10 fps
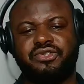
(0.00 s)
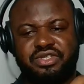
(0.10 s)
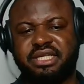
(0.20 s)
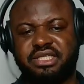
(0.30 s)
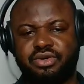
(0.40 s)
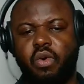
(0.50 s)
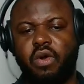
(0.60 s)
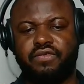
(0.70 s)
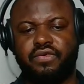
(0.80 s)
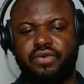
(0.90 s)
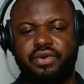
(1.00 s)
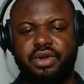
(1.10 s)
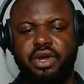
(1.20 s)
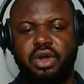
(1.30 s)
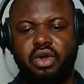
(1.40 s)
start the workflow.
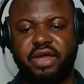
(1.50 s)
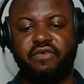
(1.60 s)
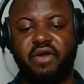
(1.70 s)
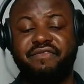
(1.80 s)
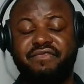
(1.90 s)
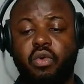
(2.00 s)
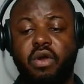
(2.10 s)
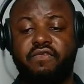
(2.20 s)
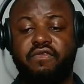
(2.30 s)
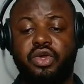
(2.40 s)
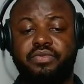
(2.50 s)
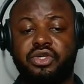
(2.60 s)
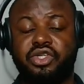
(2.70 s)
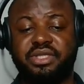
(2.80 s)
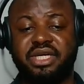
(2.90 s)
If for every workflow you build,
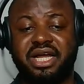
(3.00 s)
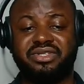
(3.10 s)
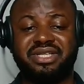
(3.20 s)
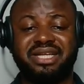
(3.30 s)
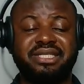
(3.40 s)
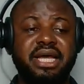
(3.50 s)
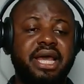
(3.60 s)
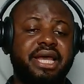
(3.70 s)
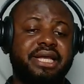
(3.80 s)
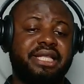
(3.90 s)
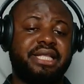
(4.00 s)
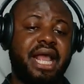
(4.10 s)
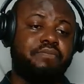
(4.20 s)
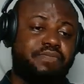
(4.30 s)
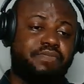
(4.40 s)
something has to start it. It can
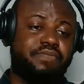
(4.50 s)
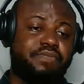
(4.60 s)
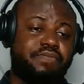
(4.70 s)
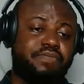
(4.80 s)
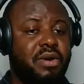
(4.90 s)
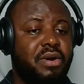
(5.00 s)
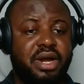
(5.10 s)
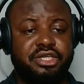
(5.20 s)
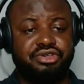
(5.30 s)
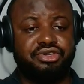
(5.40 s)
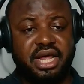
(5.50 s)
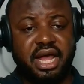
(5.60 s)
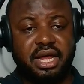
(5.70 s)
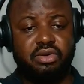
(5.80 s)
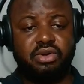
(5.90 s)
be manually
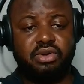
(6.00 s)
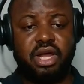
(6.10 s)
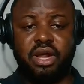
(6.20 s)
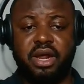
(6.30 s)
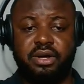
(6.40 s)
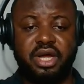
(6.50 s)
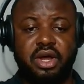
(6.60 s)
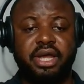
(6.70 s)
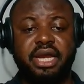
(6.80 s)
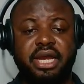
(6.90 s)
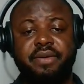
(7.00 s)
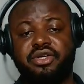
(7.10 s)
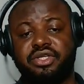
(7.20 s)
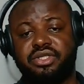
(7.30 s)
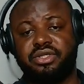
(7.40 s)
triggered. Look at manually trigger. Okay, let me
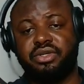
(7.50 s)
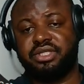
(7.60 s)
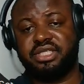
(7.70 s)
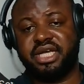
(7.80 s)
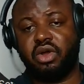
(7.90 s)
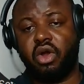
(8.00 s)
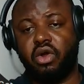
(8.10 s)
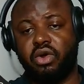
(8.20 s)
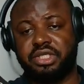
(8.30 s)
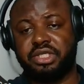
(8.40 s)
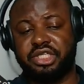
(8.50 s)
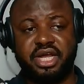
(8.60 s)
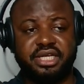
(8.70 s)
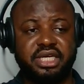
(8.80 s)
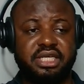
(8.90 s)
just set all the
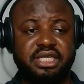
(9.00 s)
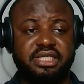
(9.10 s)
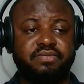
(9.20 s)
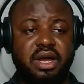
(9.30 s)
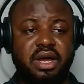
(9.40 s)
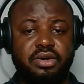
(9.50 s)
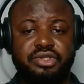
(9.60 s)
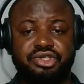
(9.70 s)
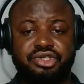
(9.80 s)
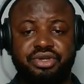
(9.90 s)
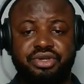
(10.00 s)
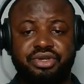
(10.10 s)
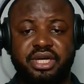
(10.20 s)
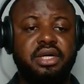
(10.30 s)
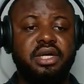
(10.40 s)
triggers. This is manual trigger,
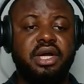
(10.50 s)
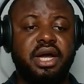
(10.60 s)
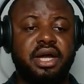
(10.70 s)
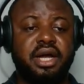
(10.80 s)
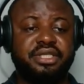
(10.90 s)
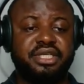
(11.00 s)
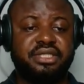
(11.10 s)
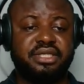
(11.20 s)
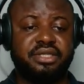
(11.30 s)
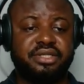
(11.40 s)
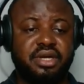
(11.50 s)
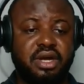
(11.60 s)
and this is